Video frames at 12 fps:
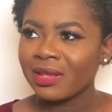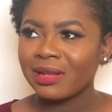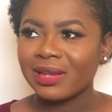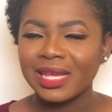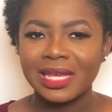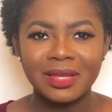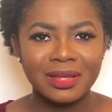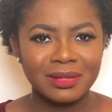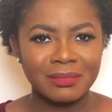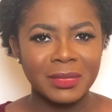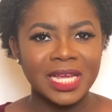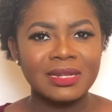like
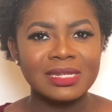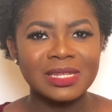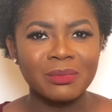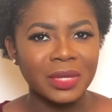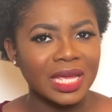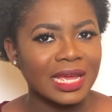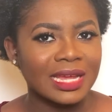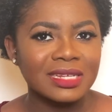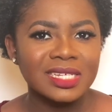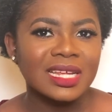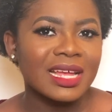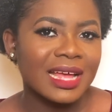mechanism
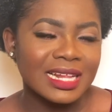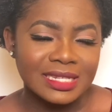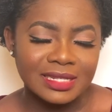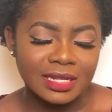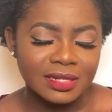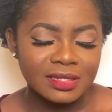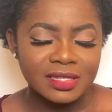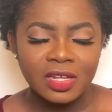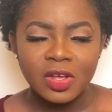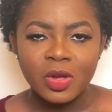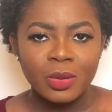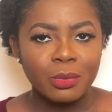behind
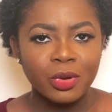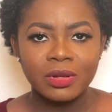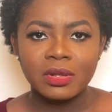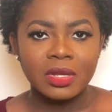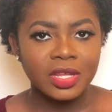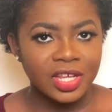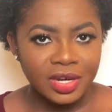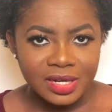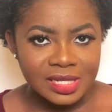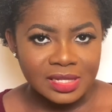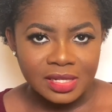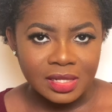AdSense. But
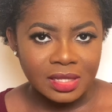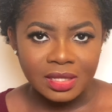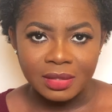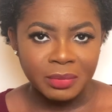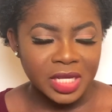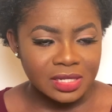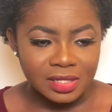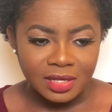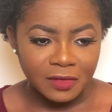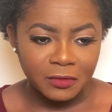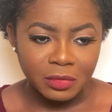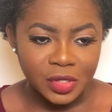here's the
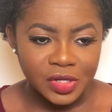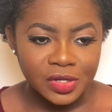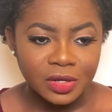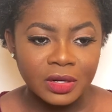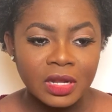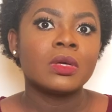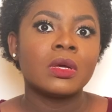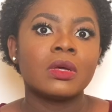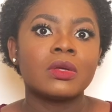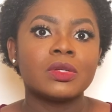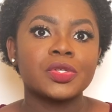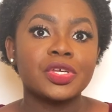basic information.
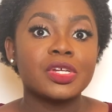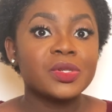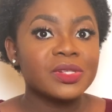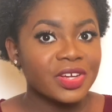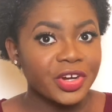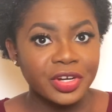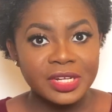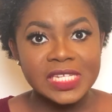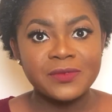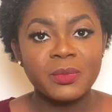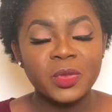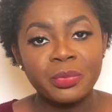So your total
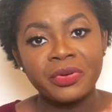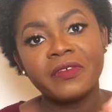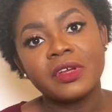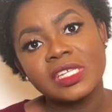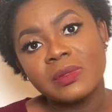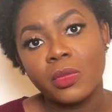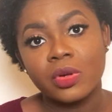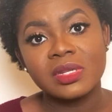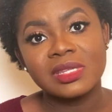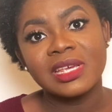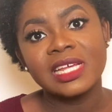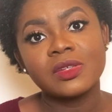earnings from the previous
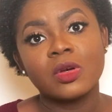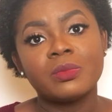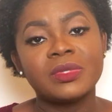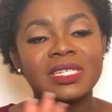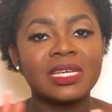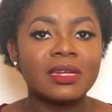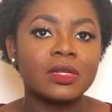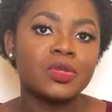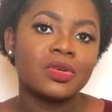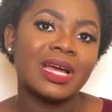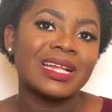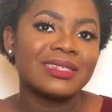month gets updated
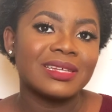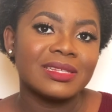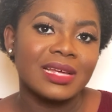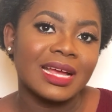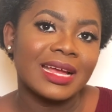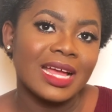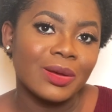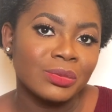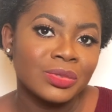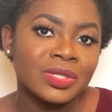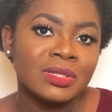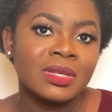to your AdSense
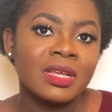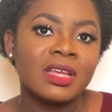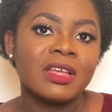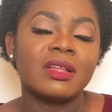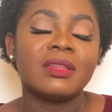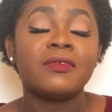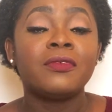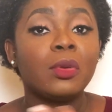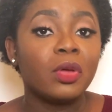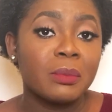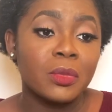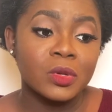account the
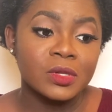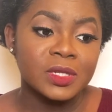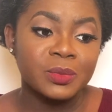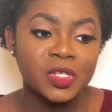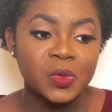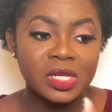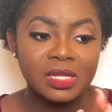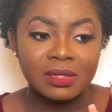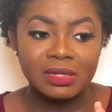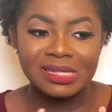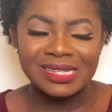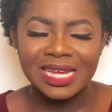following month,
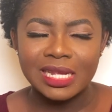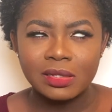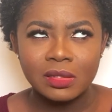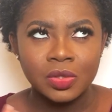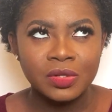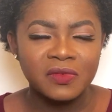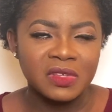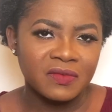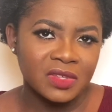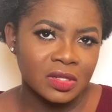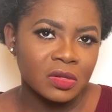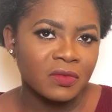between the 10th to the
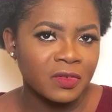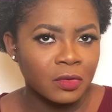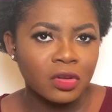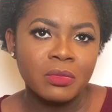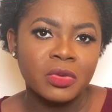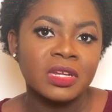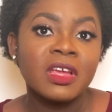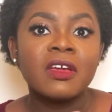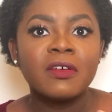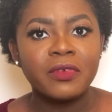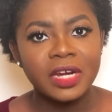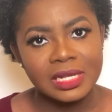15th of the following month.
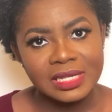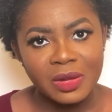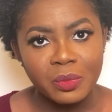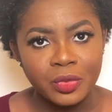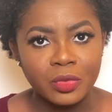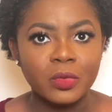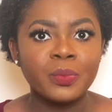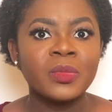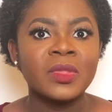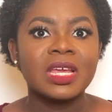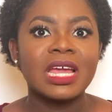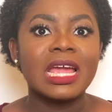For example,
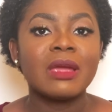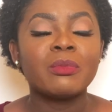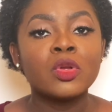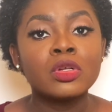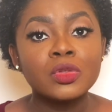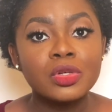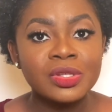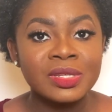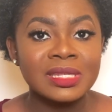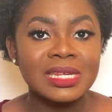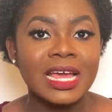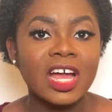I am not going
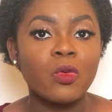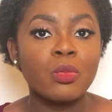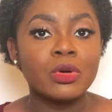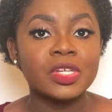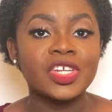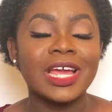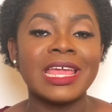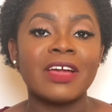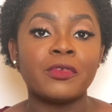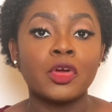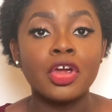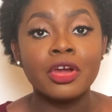to see how much I
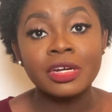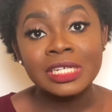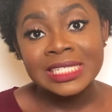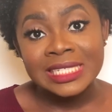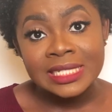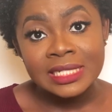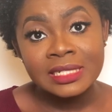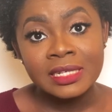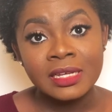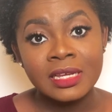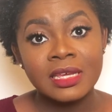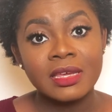have earned
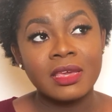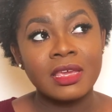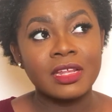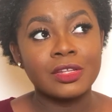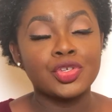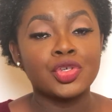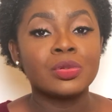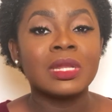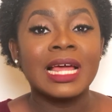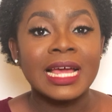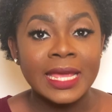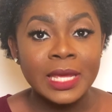in
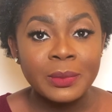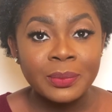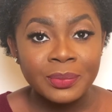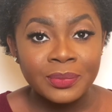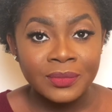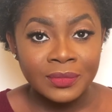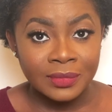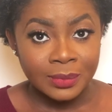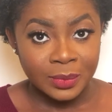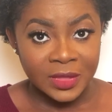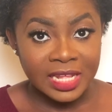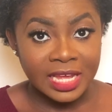July,
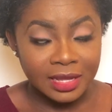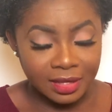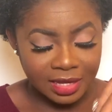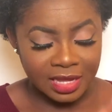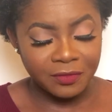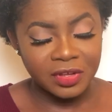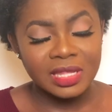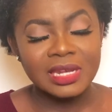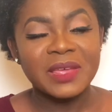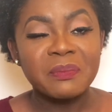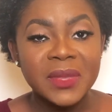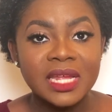like everything
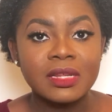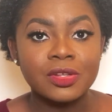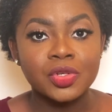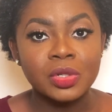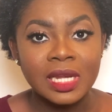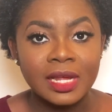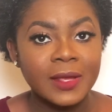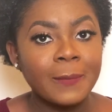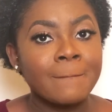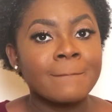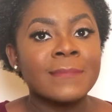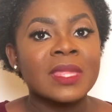I made in July,
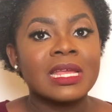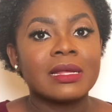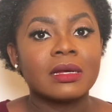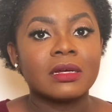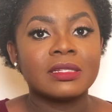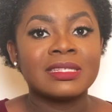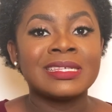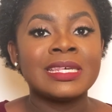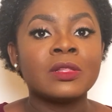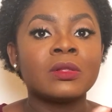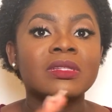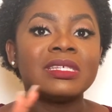
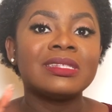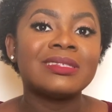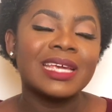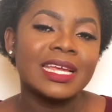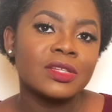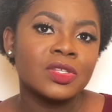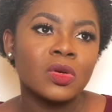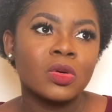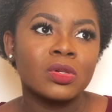till the 10th